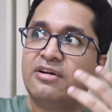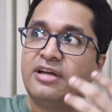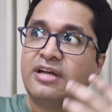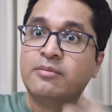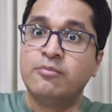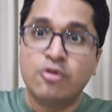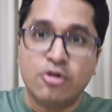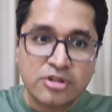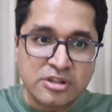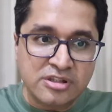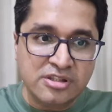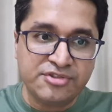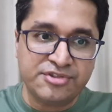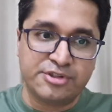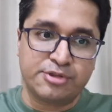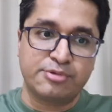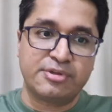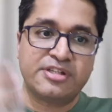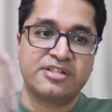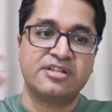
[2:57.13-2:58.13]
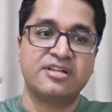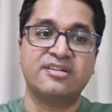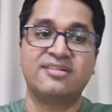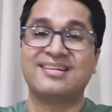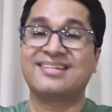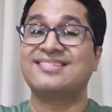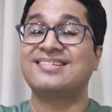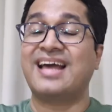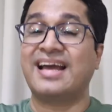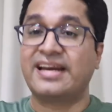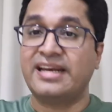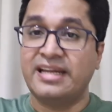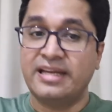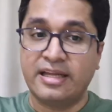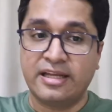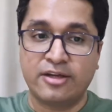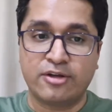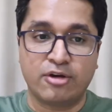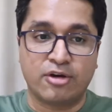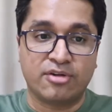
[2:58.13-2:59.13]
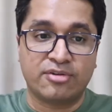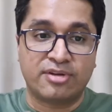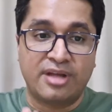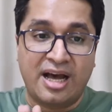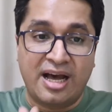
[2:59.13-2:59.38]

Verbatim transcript: emotional situation is exactly like yours.